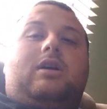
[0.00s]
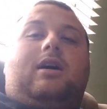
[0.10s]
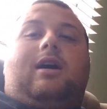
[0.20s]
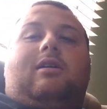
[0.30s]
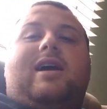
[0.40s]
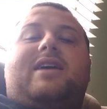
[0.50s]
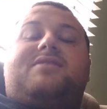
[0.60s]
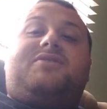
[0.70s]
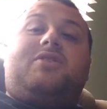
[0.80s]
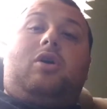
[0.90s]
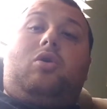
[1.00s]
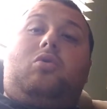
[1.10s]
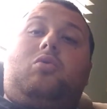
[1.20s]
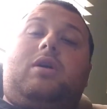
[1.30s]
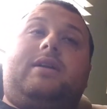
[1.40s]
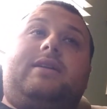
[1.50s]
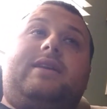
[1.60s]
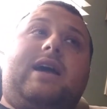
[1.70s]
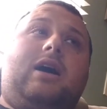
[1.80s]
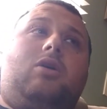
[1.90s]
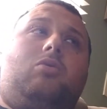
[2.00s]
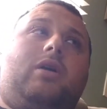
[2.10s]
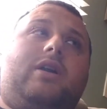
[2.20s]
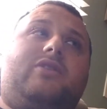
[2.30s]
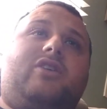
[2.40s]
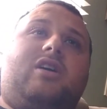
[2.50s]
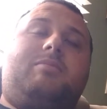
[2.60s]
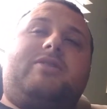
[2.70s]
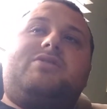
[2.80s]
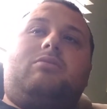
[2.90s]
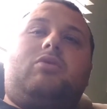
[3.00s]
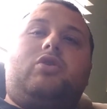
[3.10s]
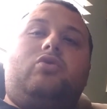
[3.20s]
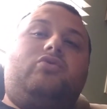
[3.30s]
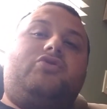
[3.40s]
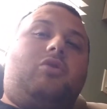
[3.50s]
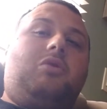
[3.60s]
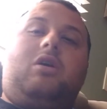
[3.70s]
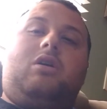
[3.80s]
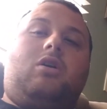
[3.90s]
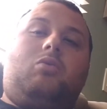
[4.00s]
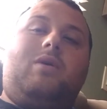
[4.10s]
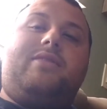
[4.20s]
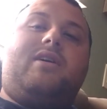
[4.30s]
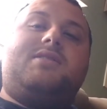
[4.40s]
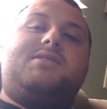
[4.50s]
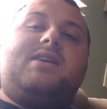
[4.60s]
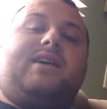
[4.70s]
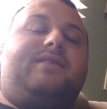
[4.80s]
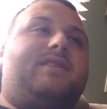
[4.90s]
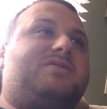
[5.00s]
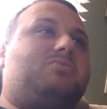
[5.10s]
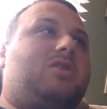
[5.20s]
Alright, so now we're going to talk about someone who's no longer with us. And this